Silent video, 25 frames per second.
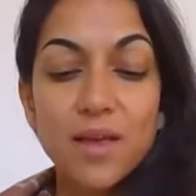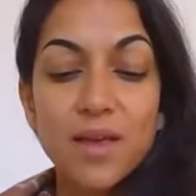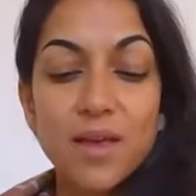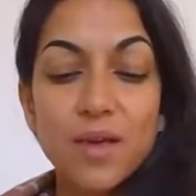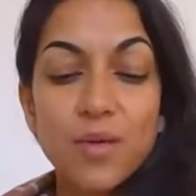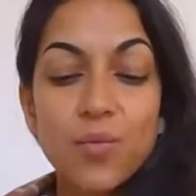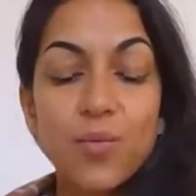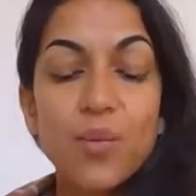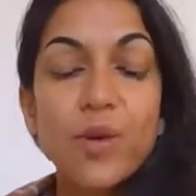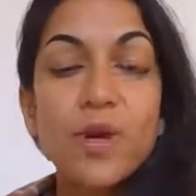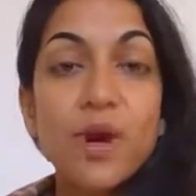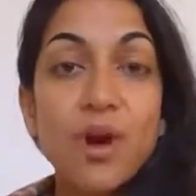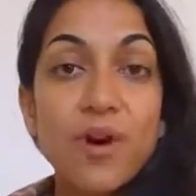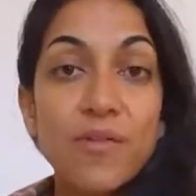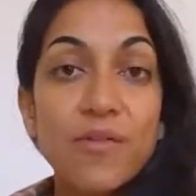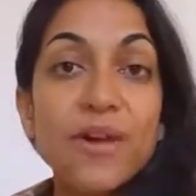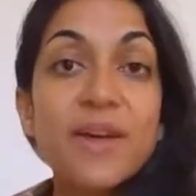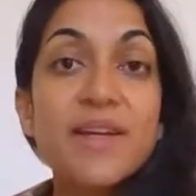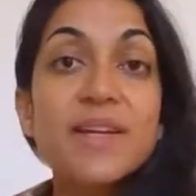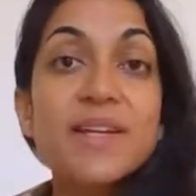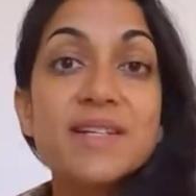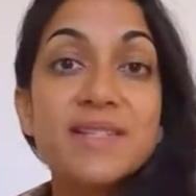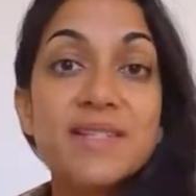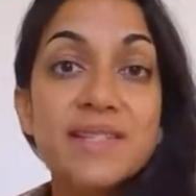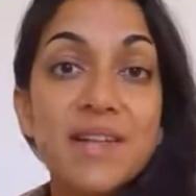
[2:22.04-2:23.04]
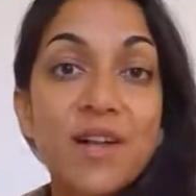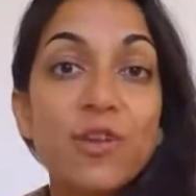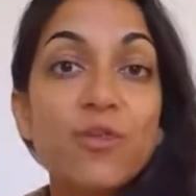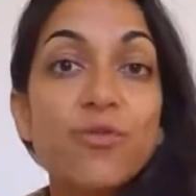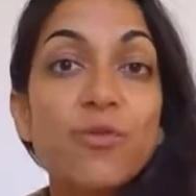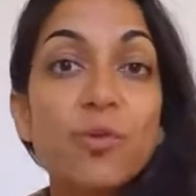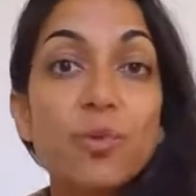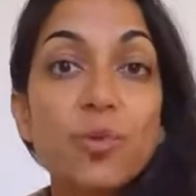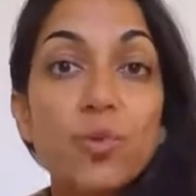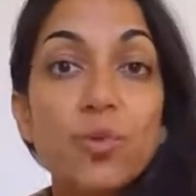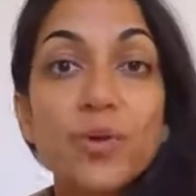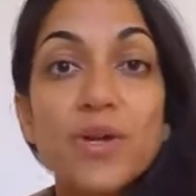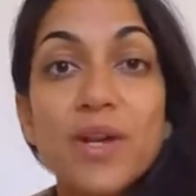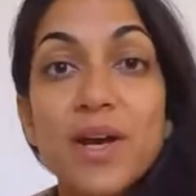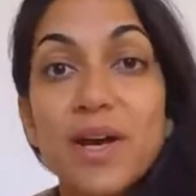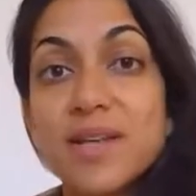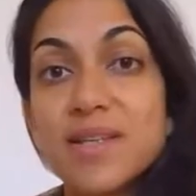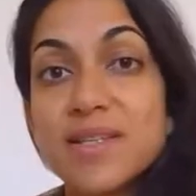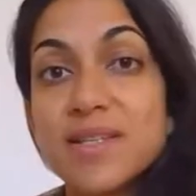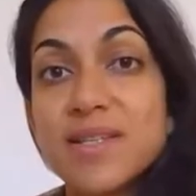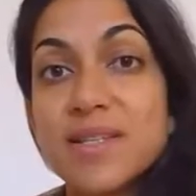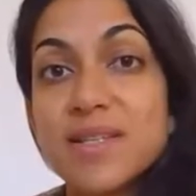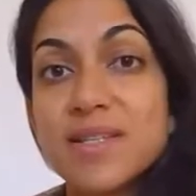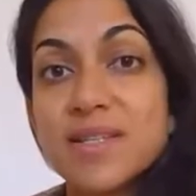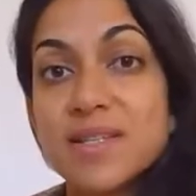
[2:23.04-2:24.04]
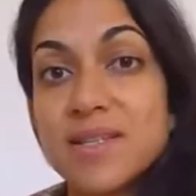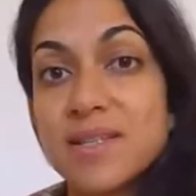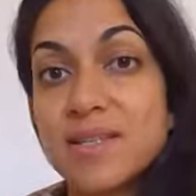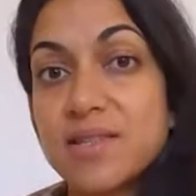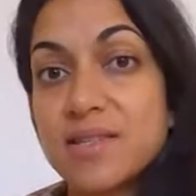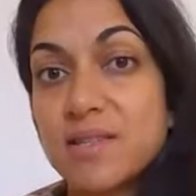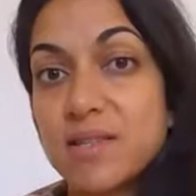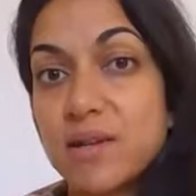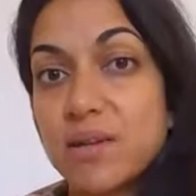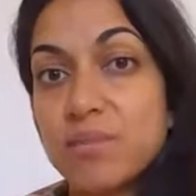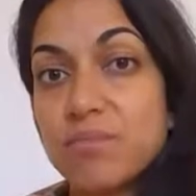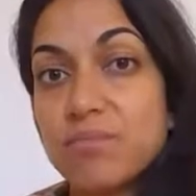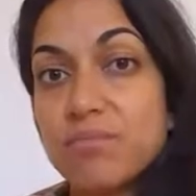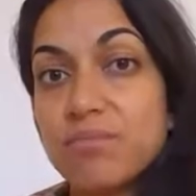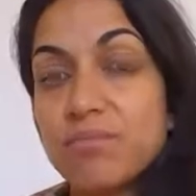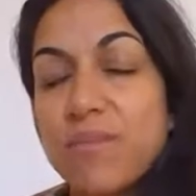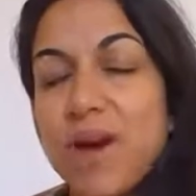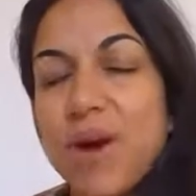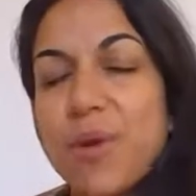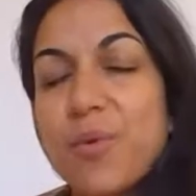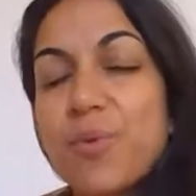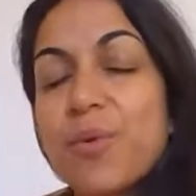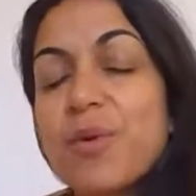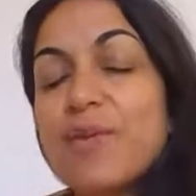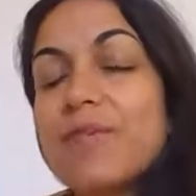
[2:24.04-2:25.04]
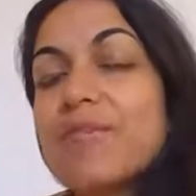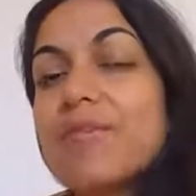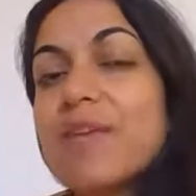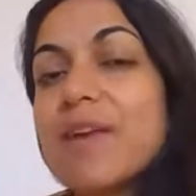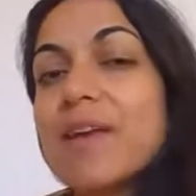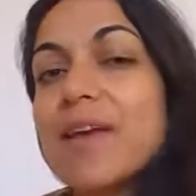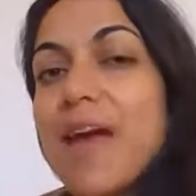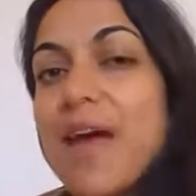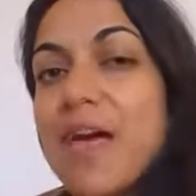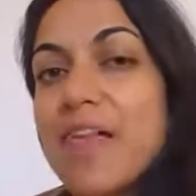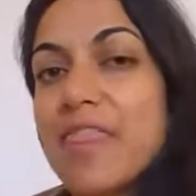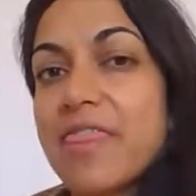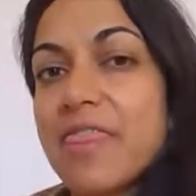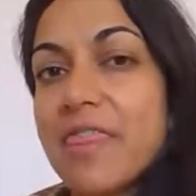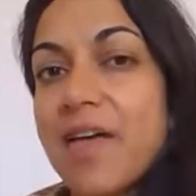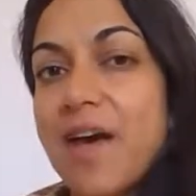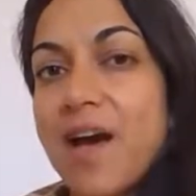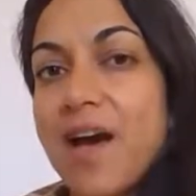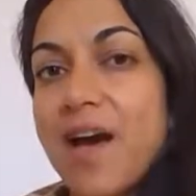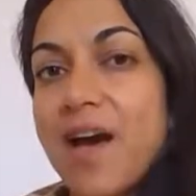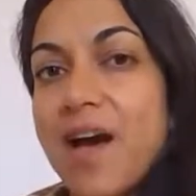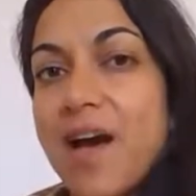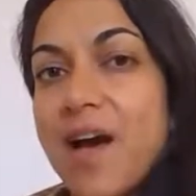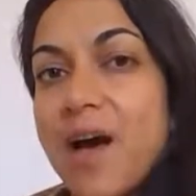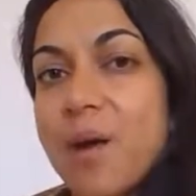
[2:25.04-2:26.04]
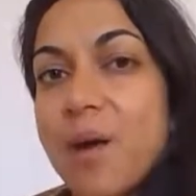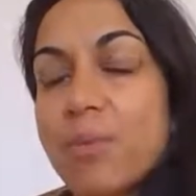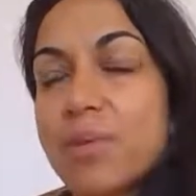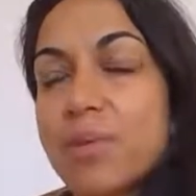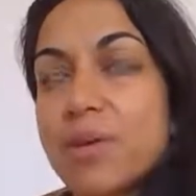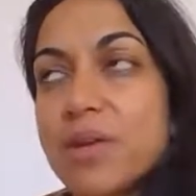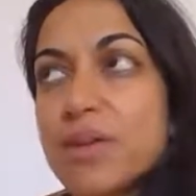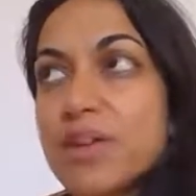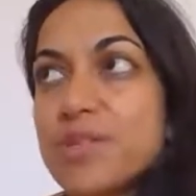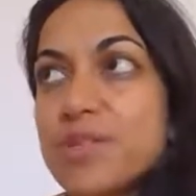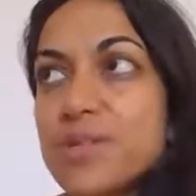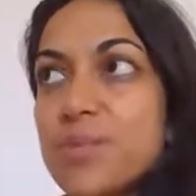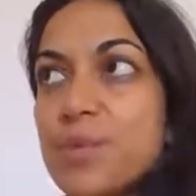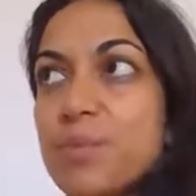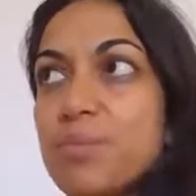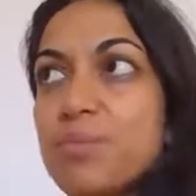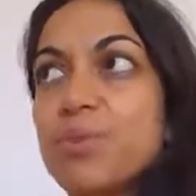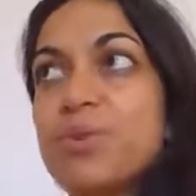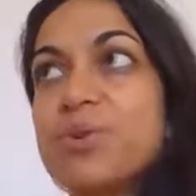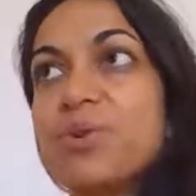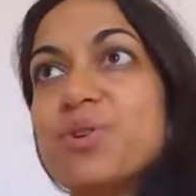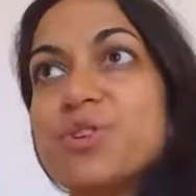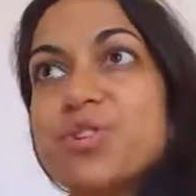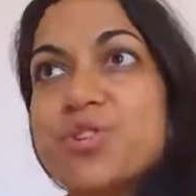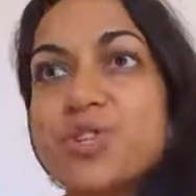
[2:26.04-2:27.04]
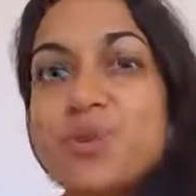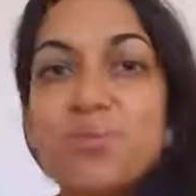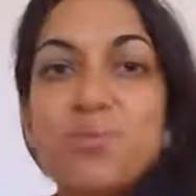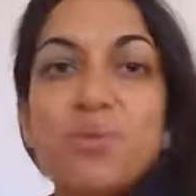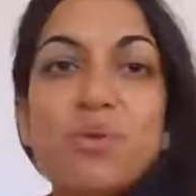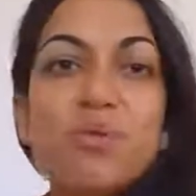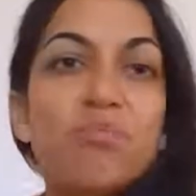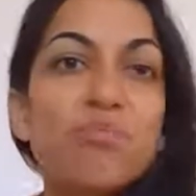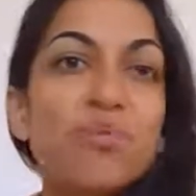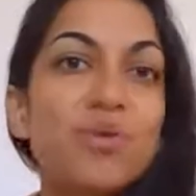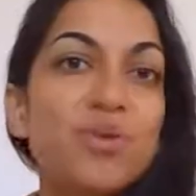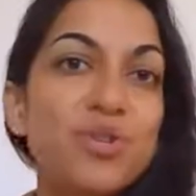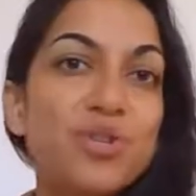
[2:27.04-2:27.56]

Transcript: We are in a self-organizing system, and we forget that because we push and we